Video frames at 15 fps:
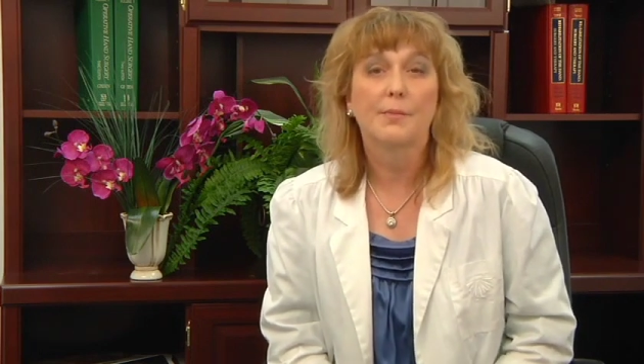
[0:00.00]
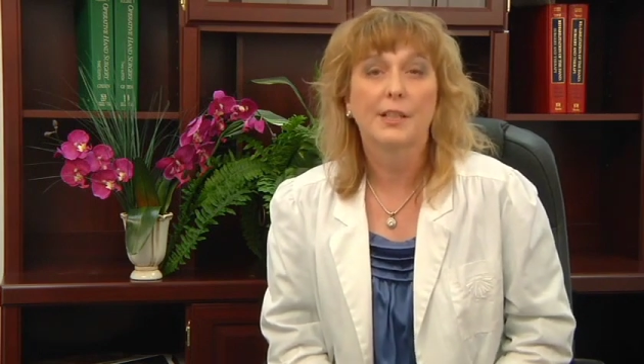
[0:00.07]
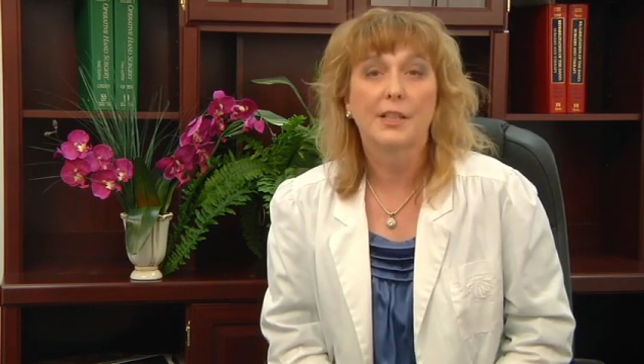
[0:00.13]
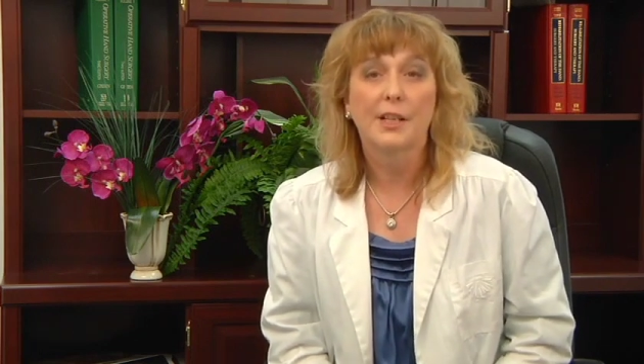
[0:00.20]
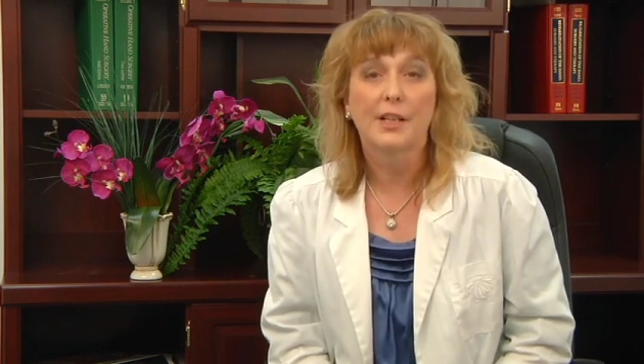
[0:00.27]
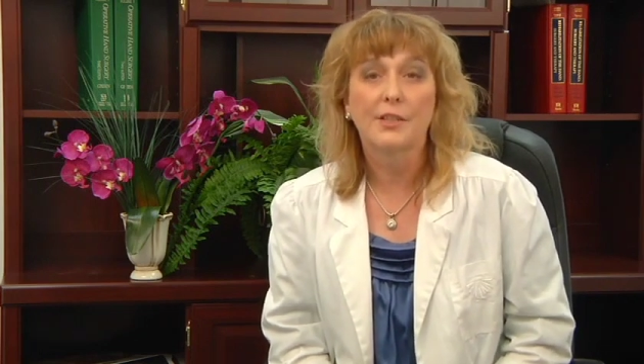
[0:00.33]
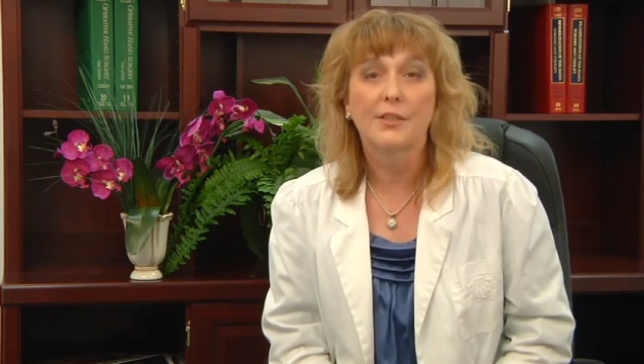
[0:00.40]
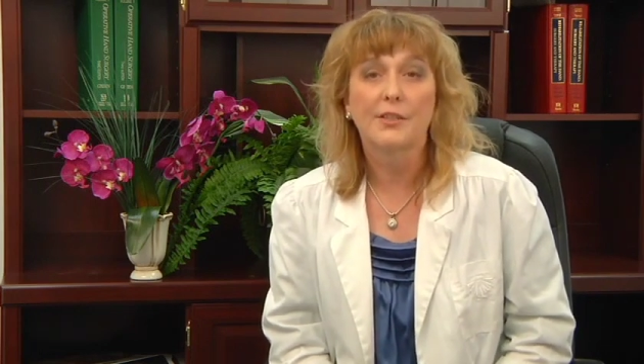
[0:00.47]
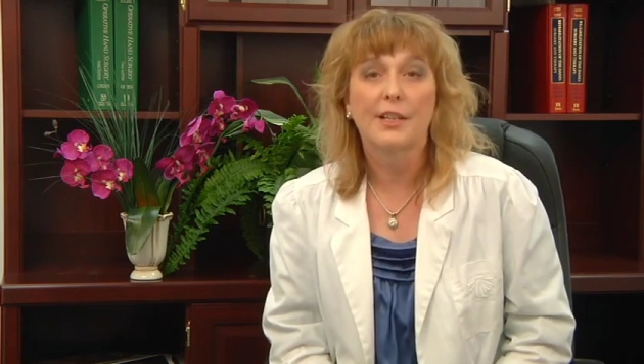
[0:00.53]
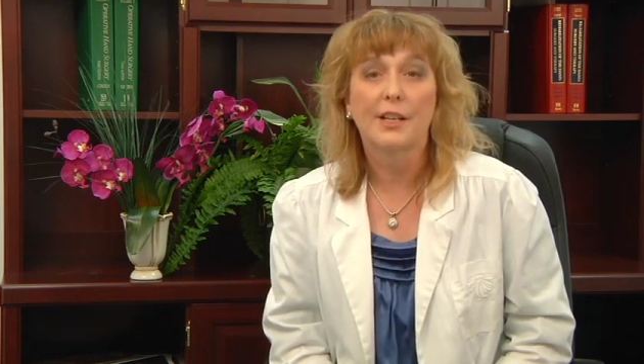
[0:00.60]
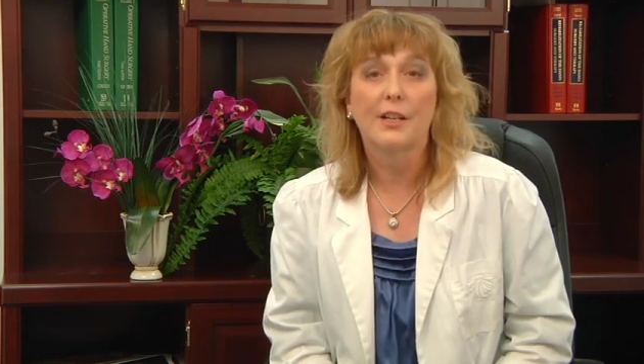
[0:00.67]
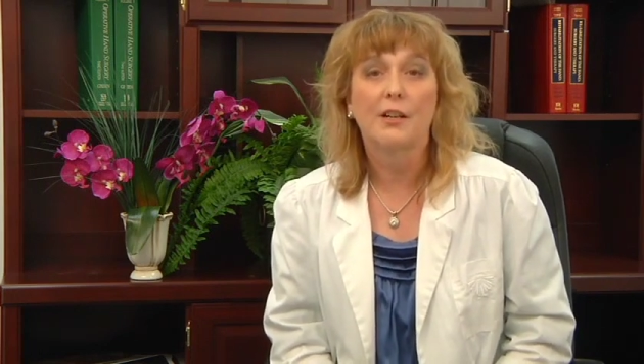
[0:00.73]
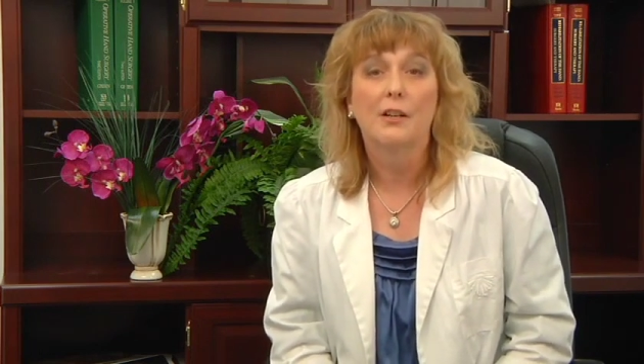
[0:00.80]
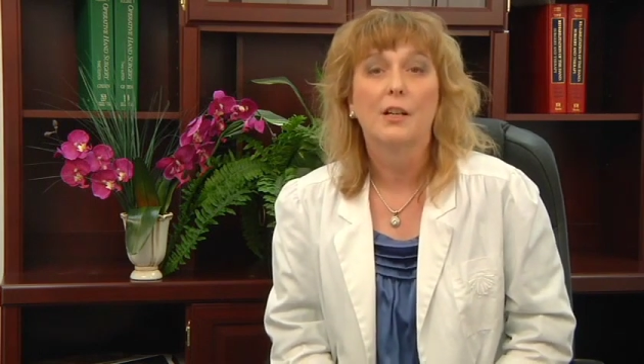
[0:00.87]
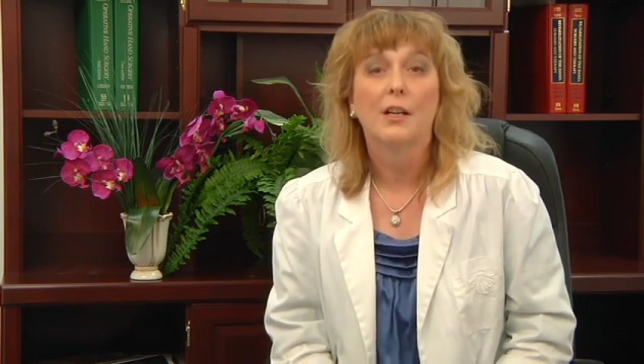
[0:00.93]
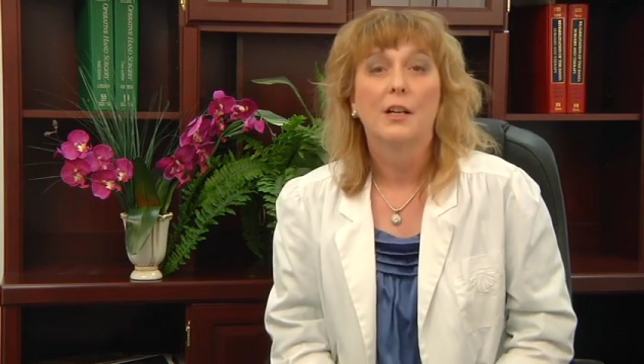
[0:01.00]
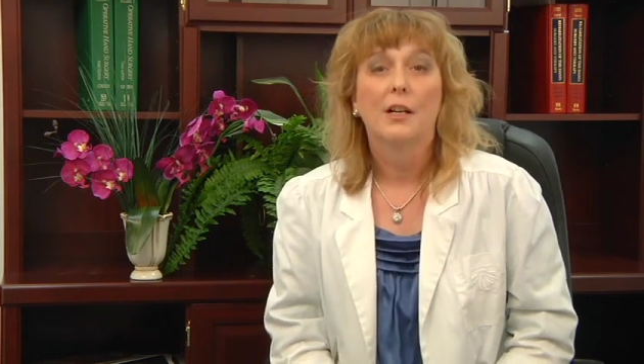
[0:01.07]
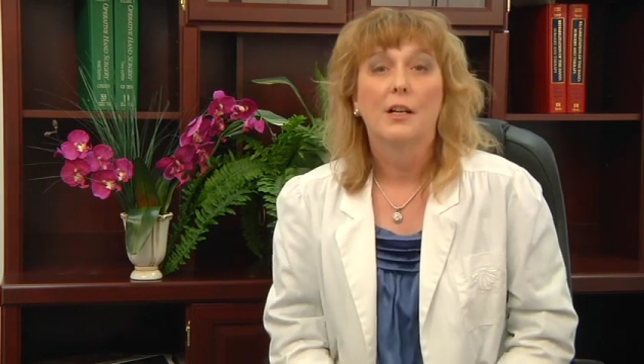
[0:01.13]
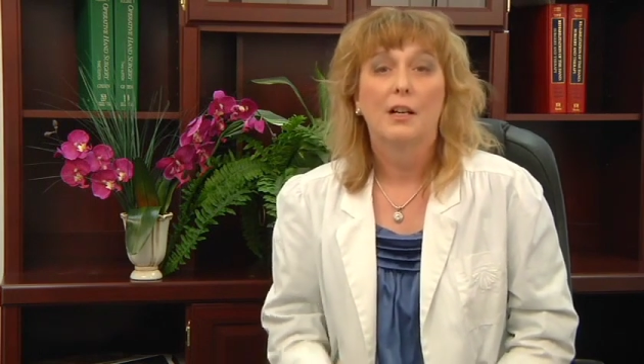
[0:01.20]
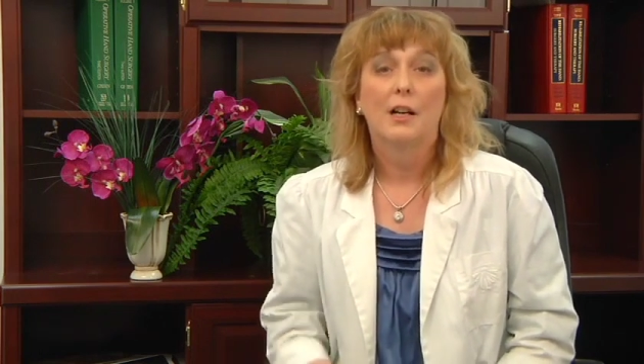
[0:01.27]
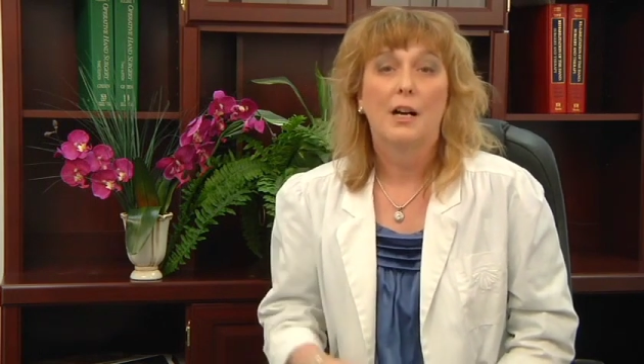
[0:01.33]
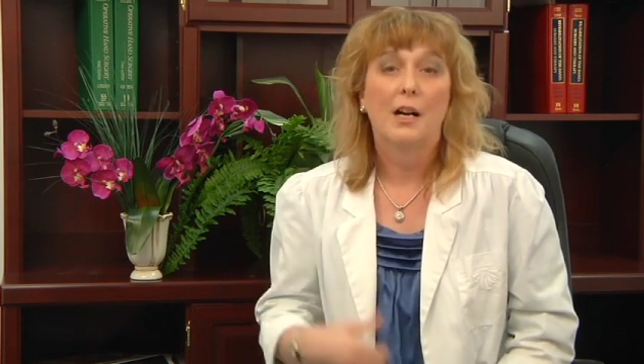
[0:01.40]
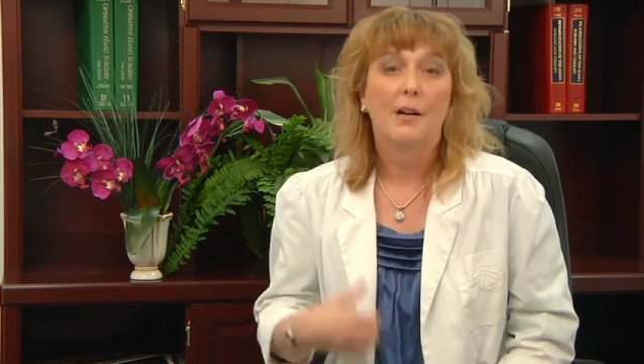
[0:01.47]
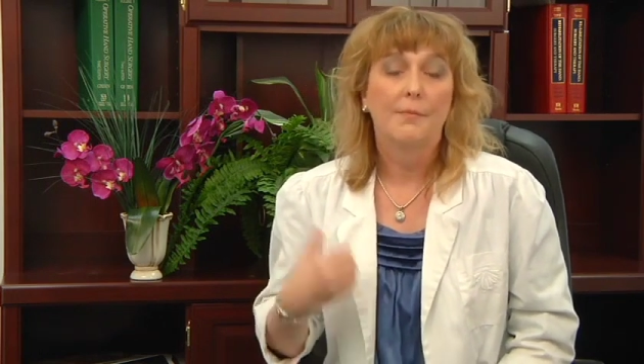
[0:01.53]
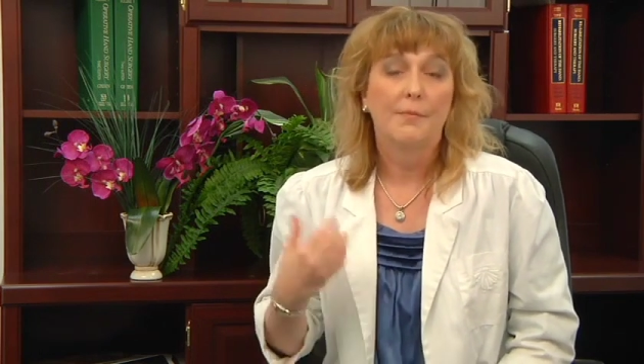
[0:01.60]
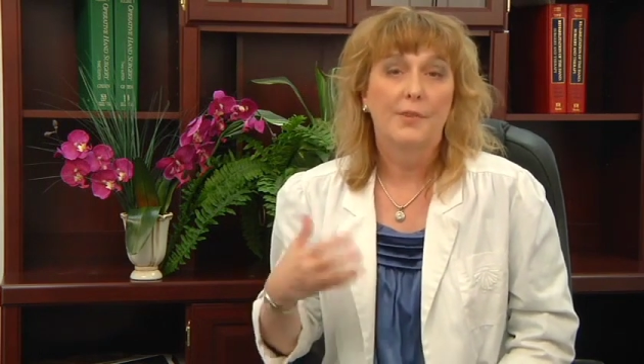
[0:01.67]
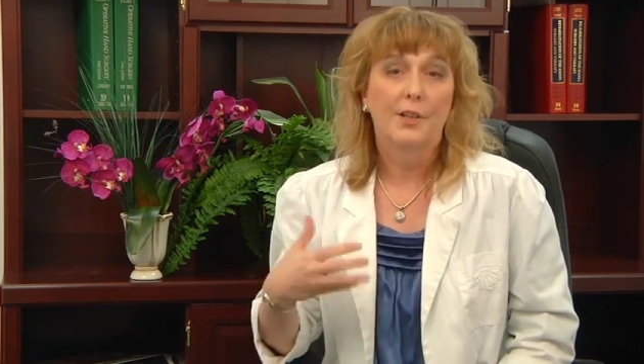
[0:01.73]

because their low